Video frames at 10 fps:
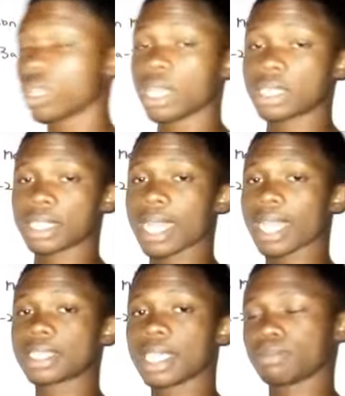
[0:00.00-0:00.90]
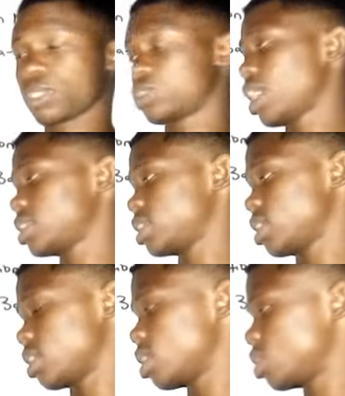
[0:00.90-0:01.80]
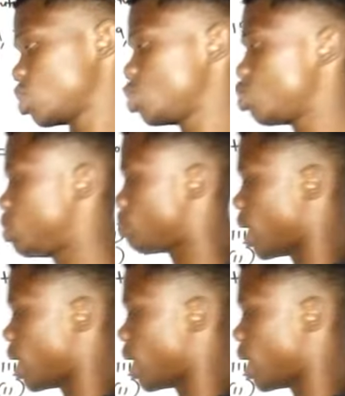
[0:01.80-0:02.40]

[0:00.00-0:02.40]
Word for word: to collect like things right here. So this will be